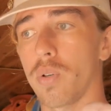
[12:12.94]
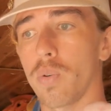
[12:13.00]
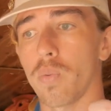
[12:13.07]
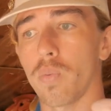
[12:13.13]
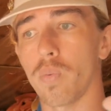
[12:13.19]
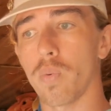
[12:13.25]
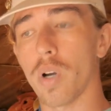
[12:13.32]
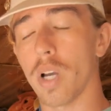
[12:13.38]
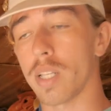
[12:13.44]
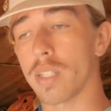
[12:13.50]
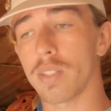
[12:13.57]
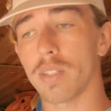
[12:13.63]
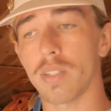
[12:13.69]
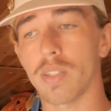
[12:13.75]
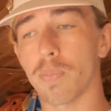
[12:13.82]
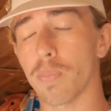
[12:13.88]
what
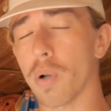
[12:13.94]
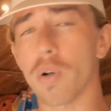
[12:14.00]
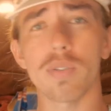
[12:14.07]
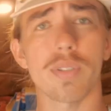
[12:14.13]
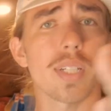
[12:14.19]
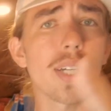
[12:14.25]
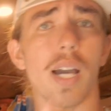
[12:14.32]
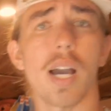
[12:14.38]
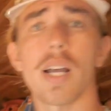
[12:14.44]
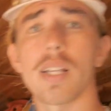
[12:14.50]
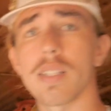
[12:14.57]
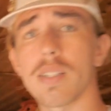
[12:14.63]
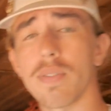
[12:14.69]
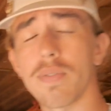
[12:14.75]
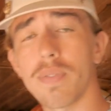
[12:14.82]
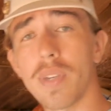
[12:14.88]
the pros and
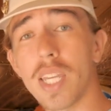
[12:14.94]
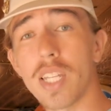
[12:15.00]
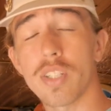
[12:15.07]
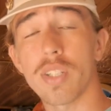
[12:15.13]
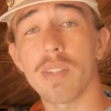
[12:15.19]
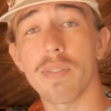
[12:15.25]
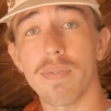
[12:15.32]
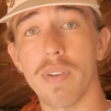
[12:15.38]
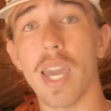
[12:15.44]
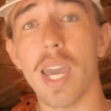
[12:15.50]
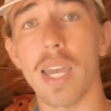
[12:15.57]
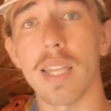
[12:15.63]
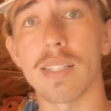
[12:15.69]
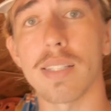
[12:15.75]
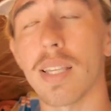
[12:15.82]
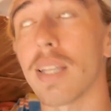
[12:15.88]
cons of each of the
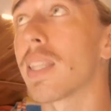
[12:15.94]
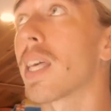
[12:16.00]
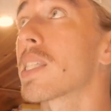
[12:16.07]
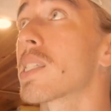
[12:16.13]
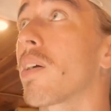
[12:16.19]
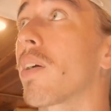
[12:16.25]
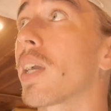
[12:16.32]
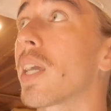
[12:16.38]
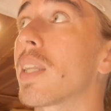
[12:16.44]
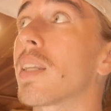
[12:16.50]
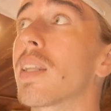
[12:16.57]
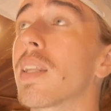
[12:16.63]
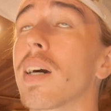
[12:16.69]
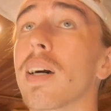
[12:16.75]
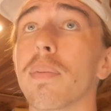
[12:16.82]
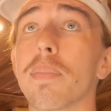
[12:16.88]
vans, and that's how I
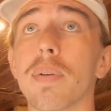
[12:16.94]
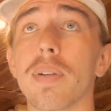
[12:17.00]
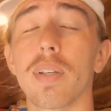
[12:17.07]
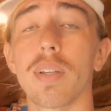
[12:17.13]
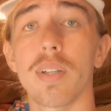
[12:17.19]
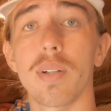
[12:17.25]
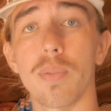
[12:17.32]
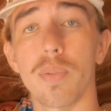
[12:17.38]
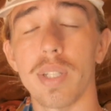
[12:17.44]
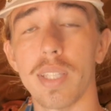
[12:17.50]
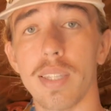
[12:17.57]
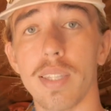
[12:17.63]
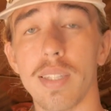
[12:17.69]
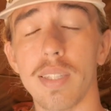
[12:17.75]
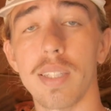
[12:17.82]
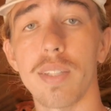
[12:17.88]
ended up with
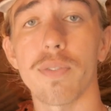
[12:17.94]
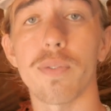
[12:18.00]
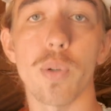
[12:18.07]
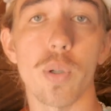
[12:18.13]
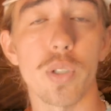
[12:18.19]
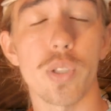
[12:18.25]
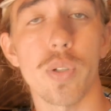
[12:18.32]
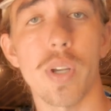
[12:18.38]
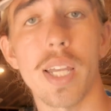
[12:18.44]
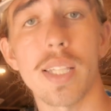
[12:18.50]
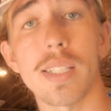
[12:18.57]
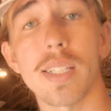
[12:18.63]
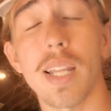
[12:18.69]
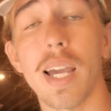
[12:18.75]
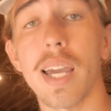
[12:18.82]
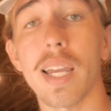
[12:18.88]
the Ford
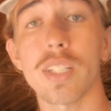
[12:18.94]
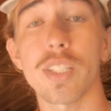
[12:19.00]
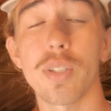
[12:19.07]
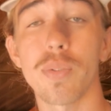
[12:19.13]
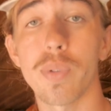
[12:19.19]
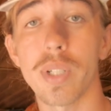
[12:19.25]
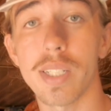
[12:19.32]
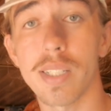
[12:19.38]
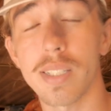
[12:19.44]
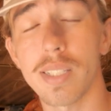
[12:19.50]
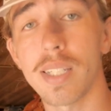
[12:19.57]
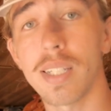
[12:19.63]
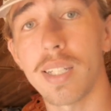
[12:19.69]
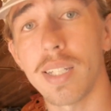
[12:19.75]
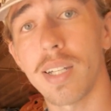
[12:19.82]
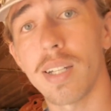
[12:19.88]
Transit. I actually went to
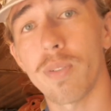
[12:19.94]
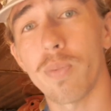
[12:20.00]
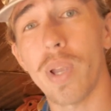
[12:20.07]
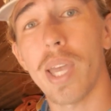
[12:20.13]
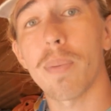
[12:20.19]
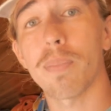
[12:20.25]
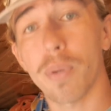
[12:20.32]
see a Ram